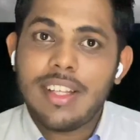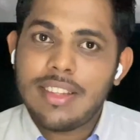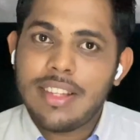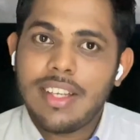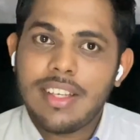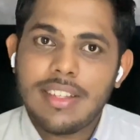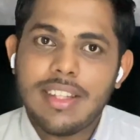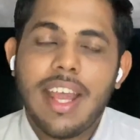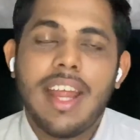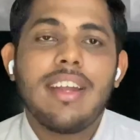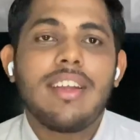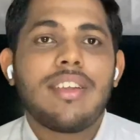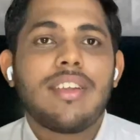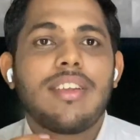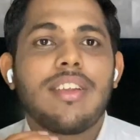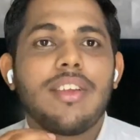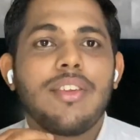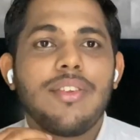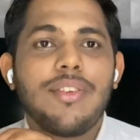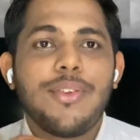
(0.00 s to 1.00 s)
think that
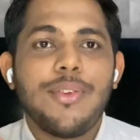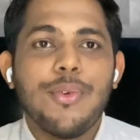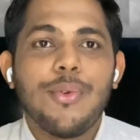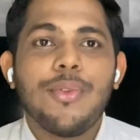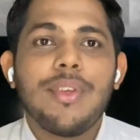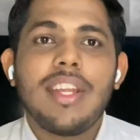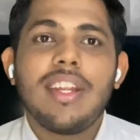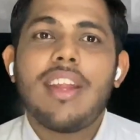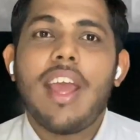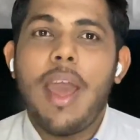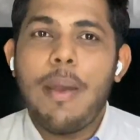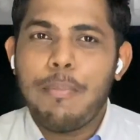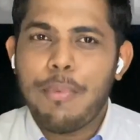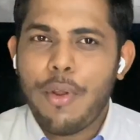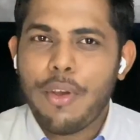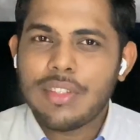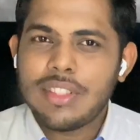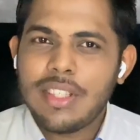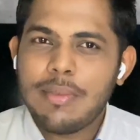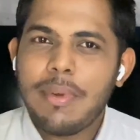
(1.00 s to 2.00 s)
you need
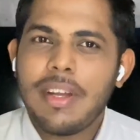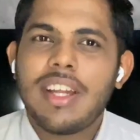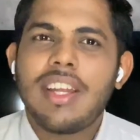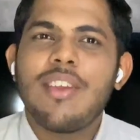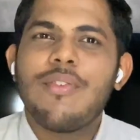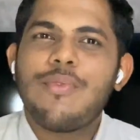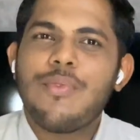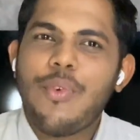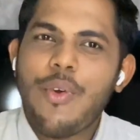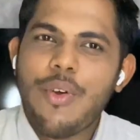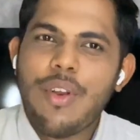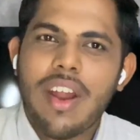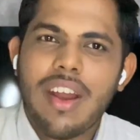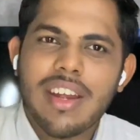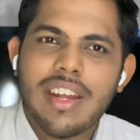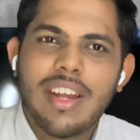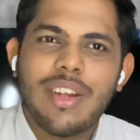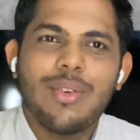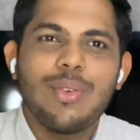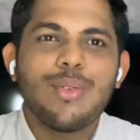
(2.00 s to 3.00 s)
approximately
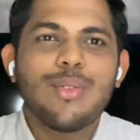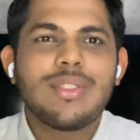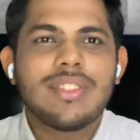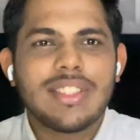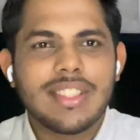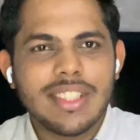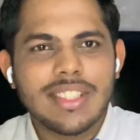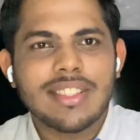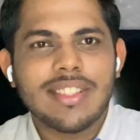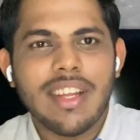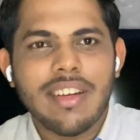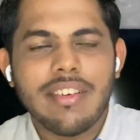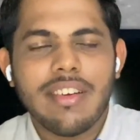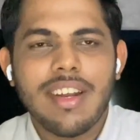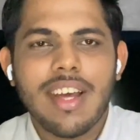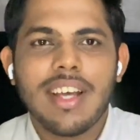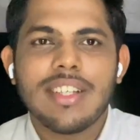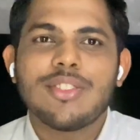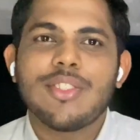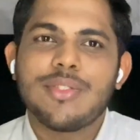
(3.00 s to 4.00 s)
400 to 600
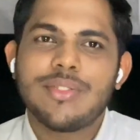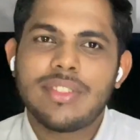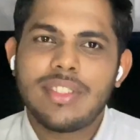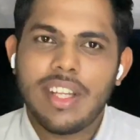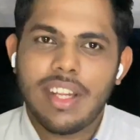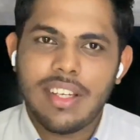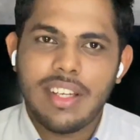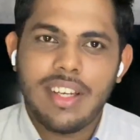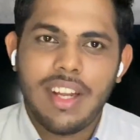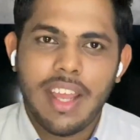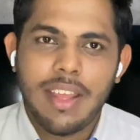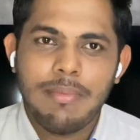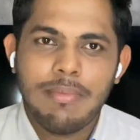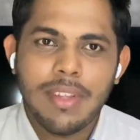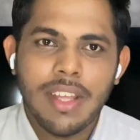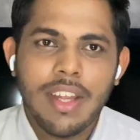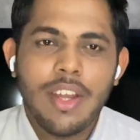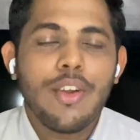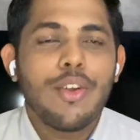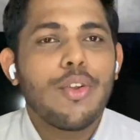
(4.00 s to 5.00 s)
hours of study time
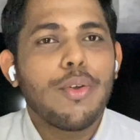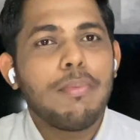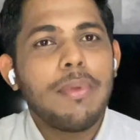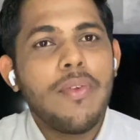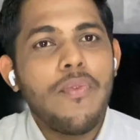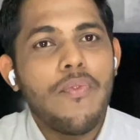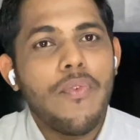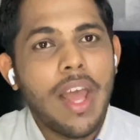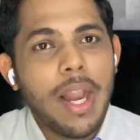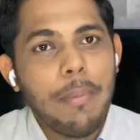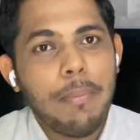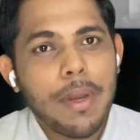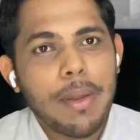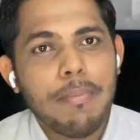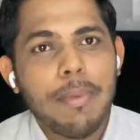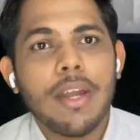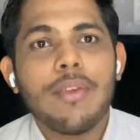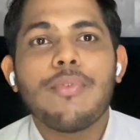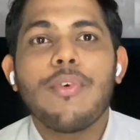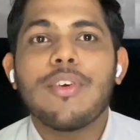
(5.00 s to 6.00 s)
to be well
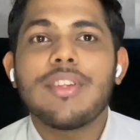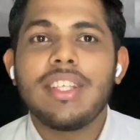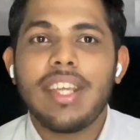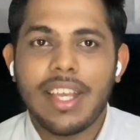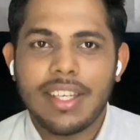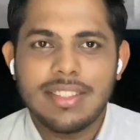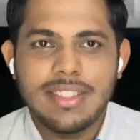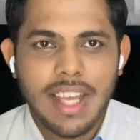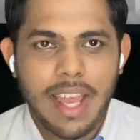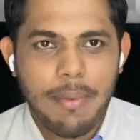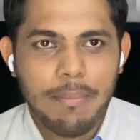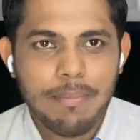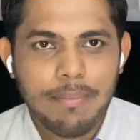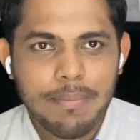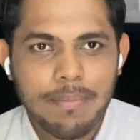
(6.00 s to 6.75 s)
prepared for the exam.